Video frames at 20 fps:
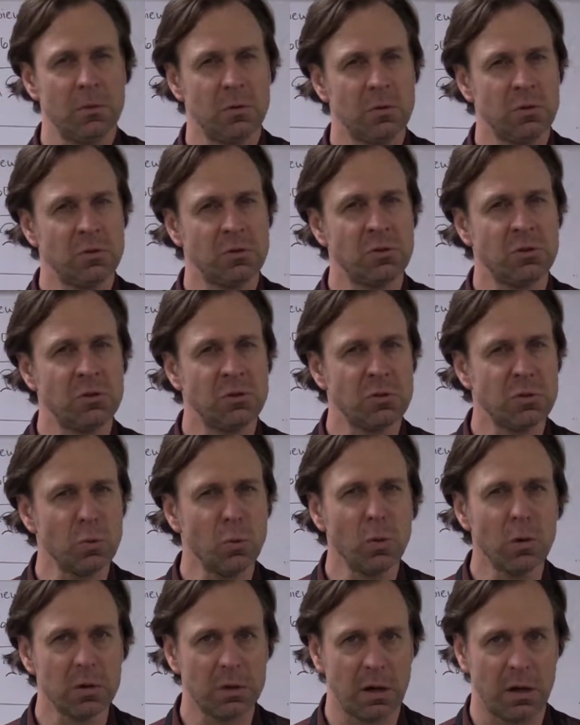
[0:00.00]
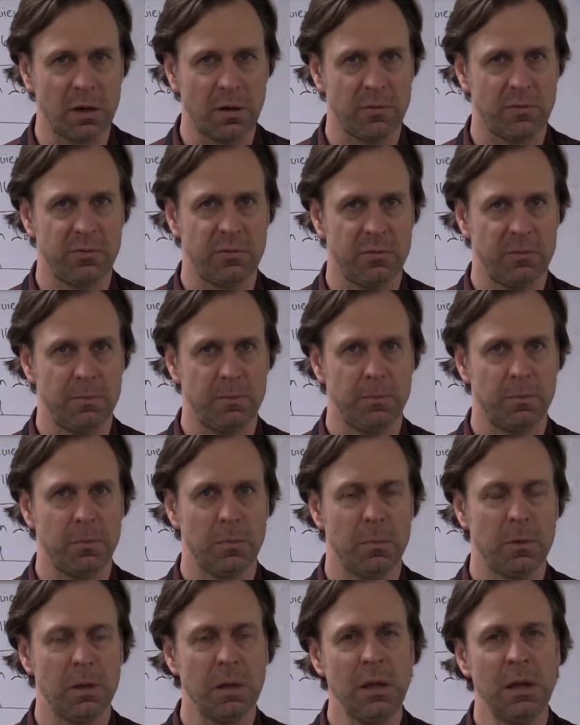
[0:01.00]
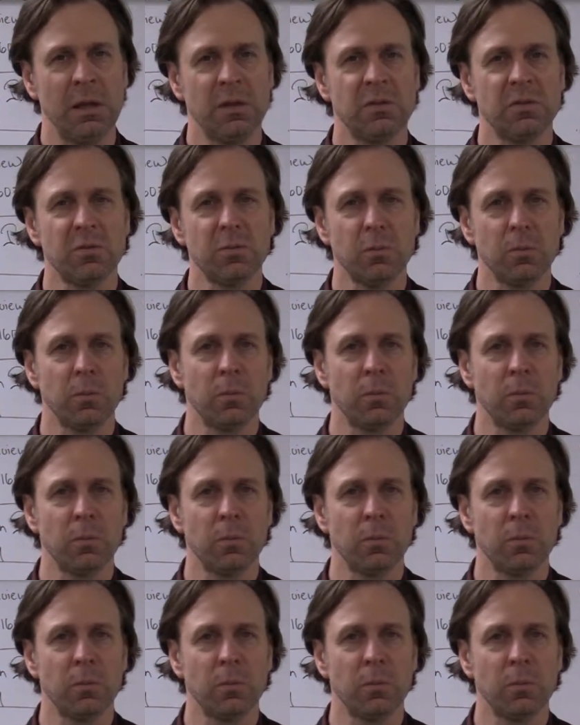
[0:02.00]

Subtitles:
Sort of. It's